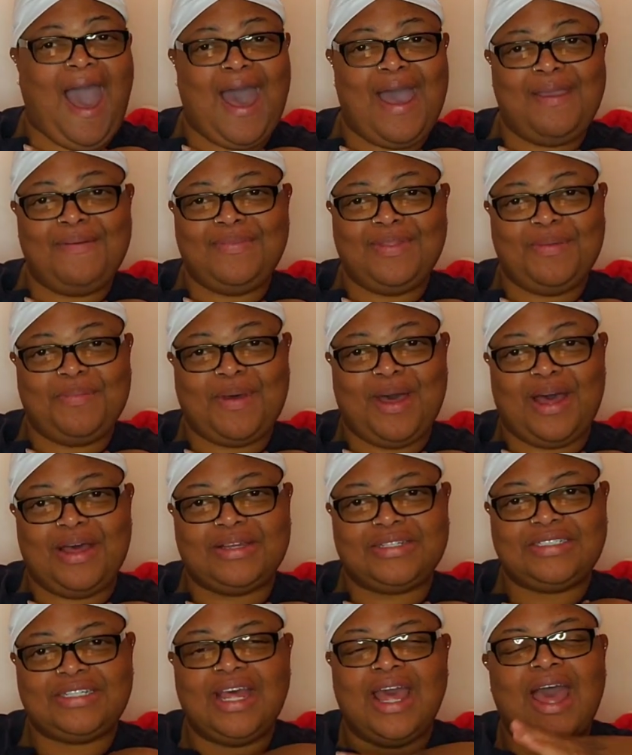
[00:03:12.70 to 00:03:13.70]
I'm the
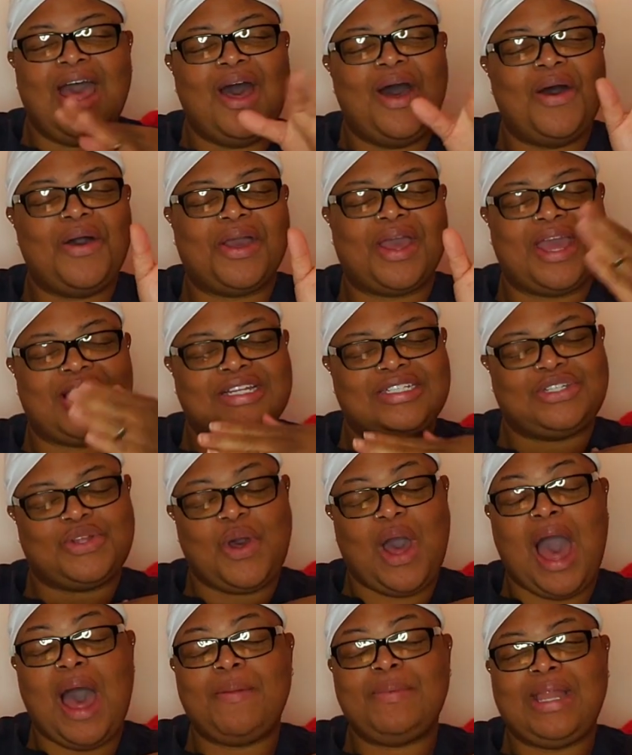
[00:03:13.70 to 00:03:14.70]
boss. Okay,
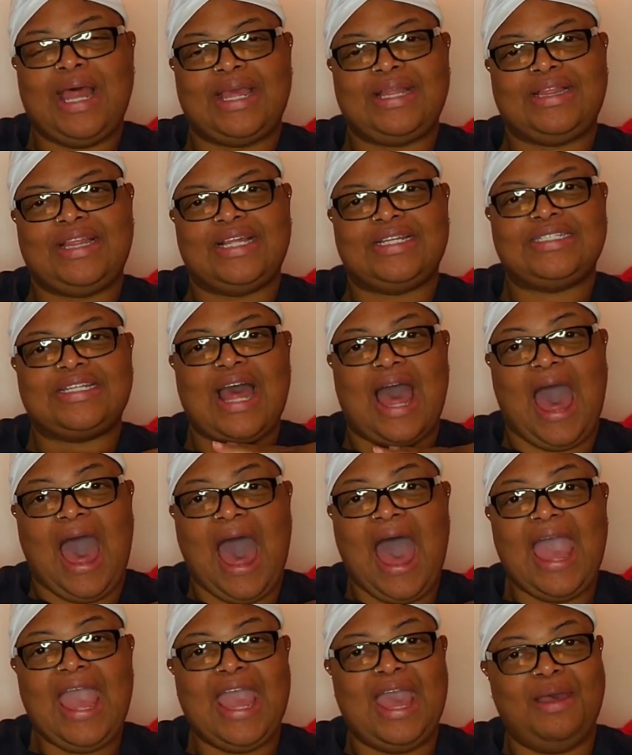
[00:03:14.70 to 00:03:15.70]
so I'm like this.
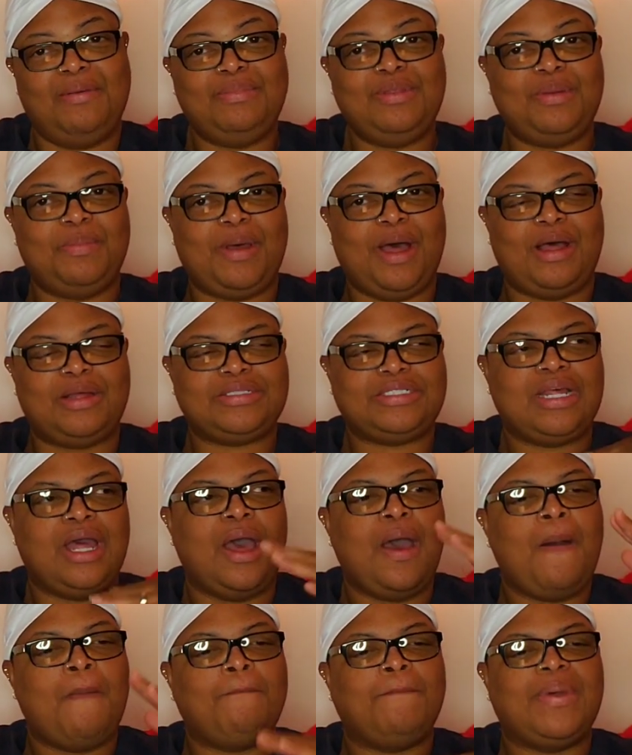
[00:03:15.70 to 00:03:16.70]
I am the boss,
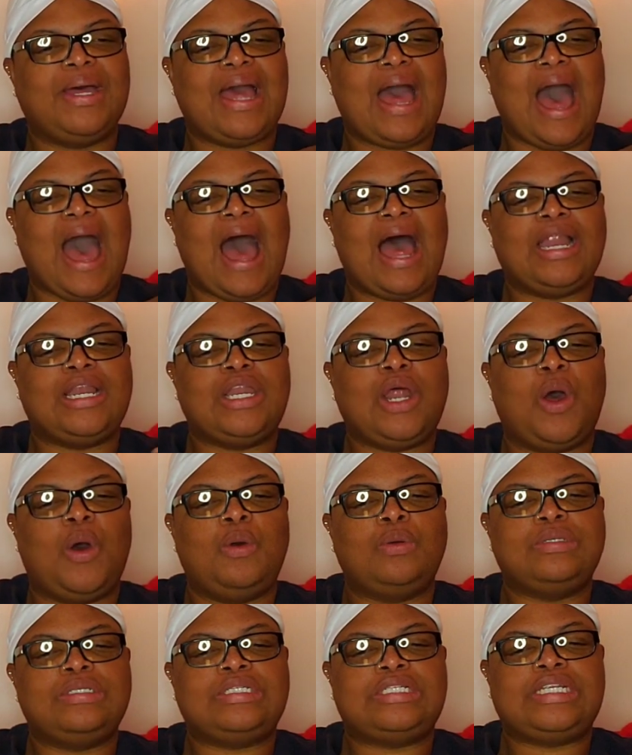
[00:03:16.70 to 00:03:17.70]
but I
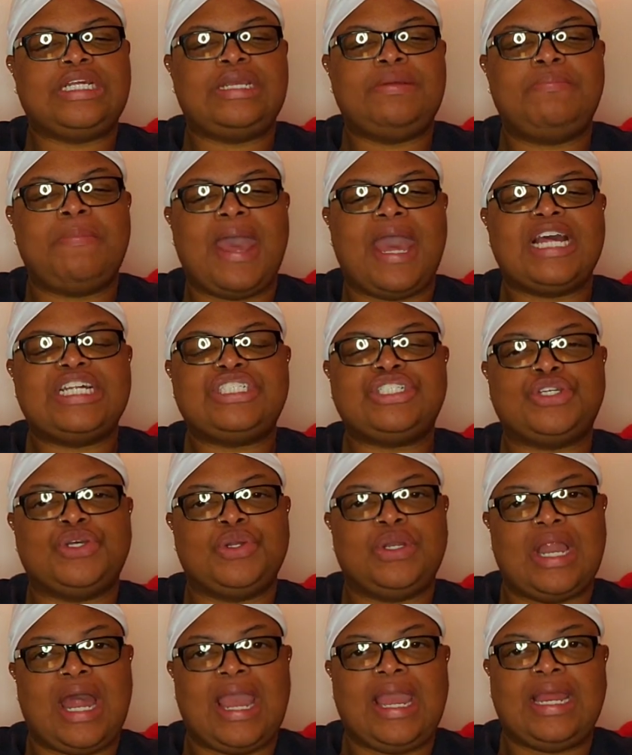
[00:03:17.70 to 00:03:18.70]
don't
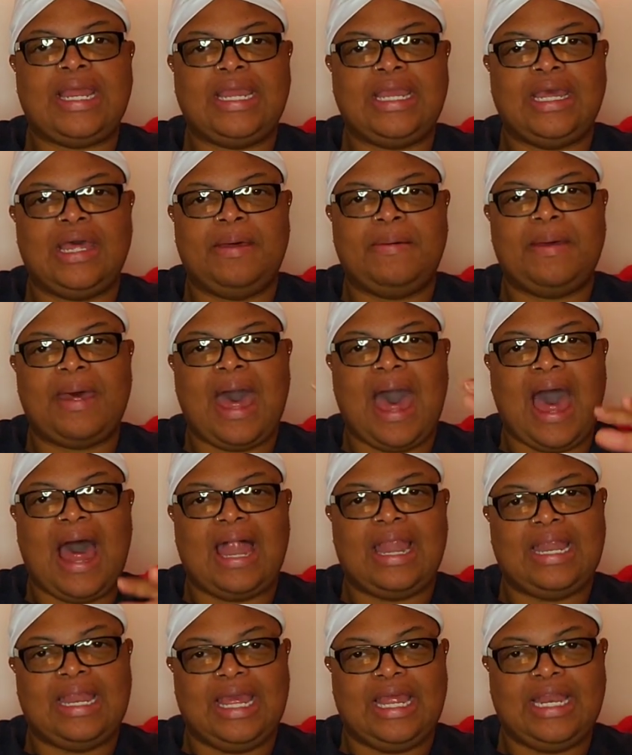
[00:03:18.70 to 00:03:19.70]
demasculate him.
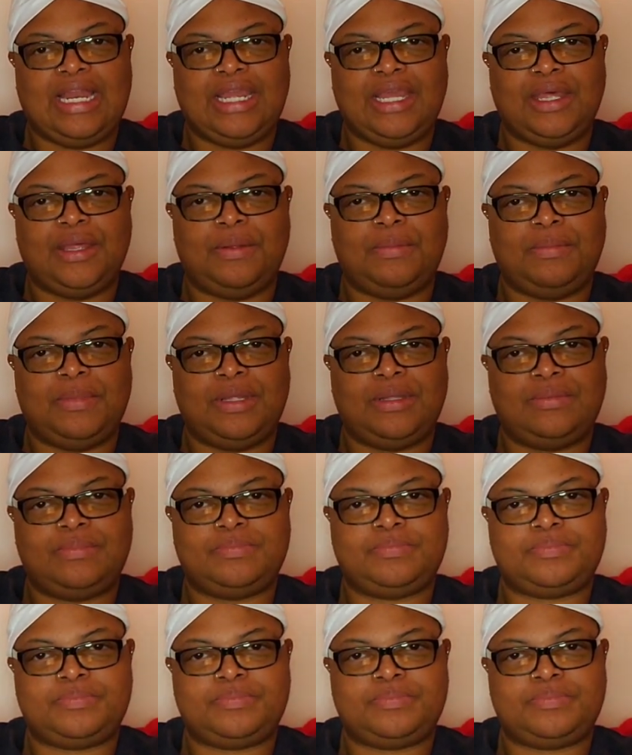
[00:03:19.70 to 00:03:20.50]
I let him